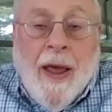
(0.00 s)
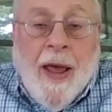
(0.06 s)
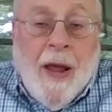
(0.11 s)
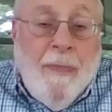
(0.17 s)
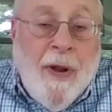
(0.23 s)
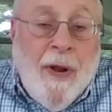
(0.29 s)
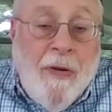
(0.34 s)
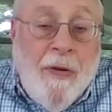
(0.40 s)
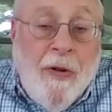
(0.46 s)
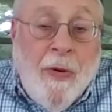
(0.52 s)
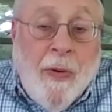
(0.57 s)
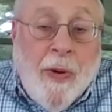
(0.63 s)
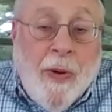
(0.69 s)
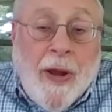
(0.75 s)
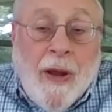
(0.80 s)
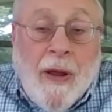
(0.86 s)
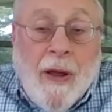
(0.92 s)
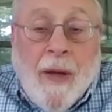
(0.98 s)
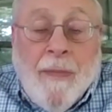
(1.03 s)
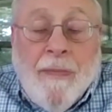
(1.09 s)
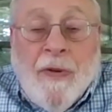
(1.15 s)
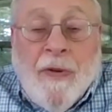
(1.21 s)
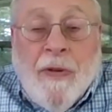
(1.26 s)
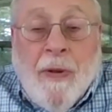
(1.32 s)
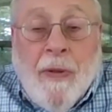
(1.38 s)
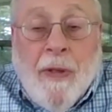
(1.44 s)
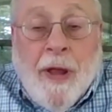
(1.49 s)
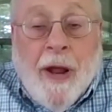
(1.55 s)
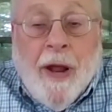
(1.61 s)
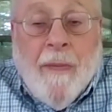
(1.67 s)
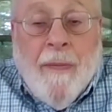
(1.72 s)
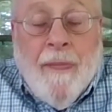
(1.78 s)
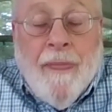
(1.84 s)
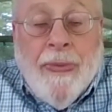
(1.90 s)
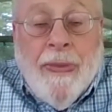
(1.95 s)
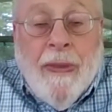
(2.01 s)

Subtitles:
had been doing up till then.